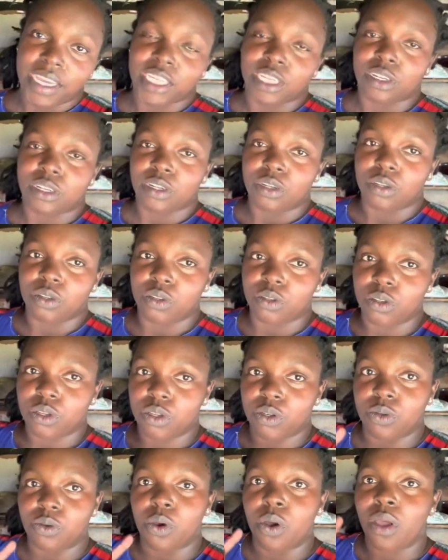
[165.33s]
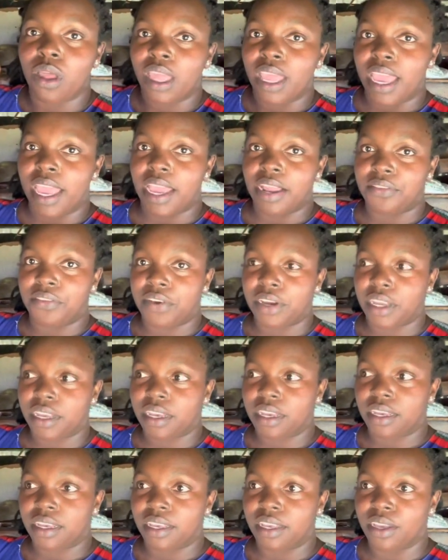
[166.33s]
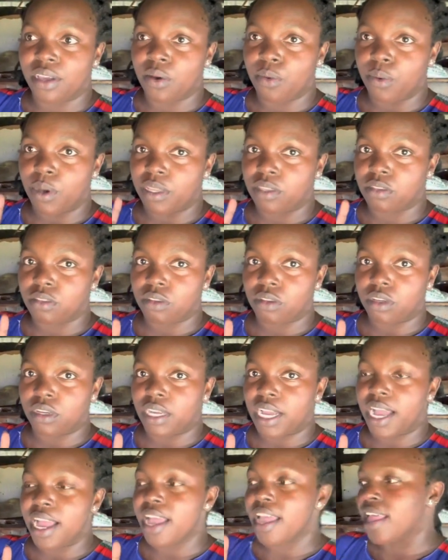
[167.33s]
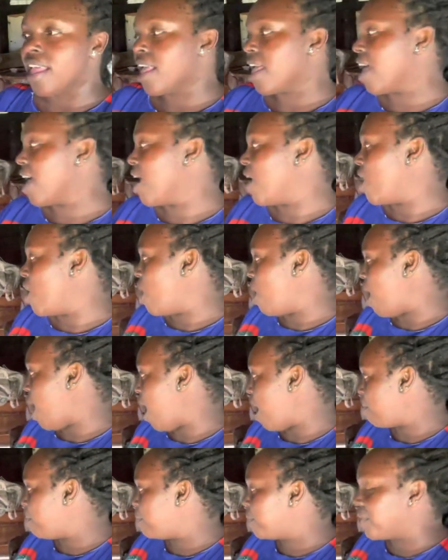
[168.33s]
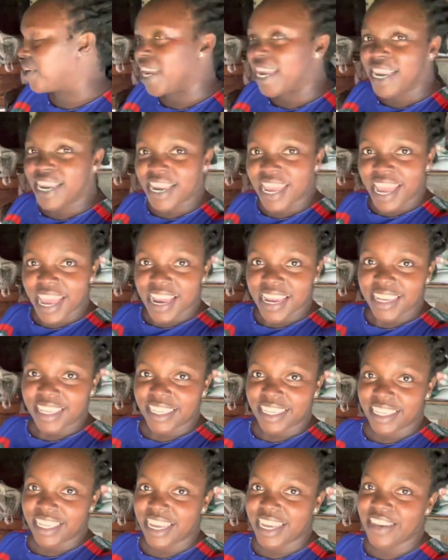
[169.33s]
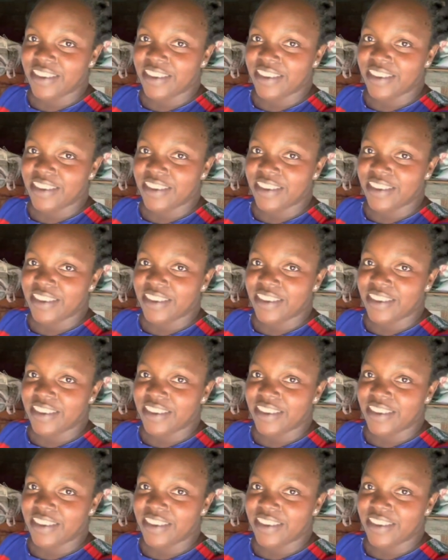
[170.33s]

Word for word: shout out to you eric wasonga upgraded